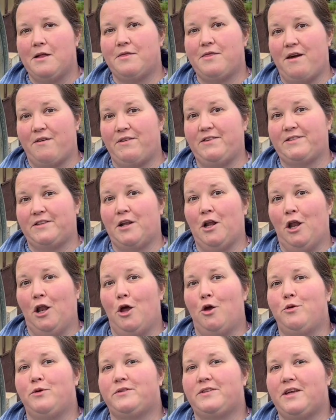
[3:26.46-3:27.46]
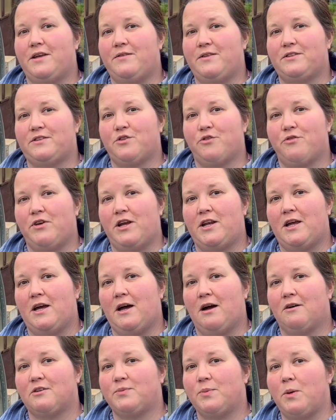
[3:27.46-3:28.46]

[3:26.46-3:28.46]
There isn't loads in this greenhouse,